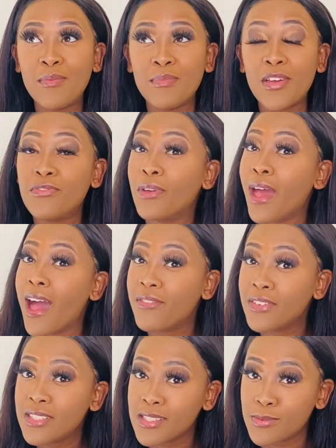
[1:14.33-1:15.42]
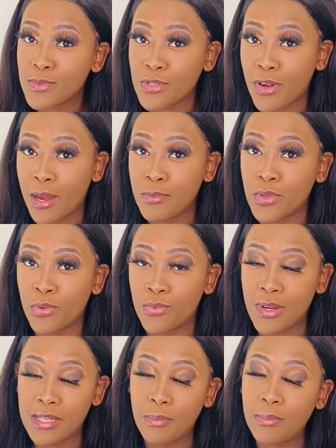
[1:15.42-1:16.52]
If you haven't subscribed
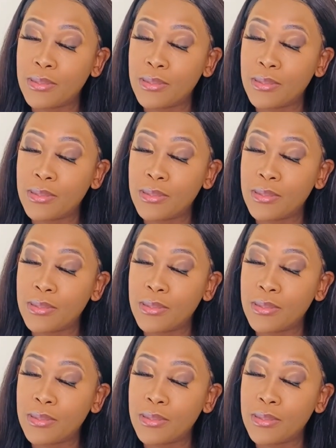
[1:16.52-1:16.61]
already,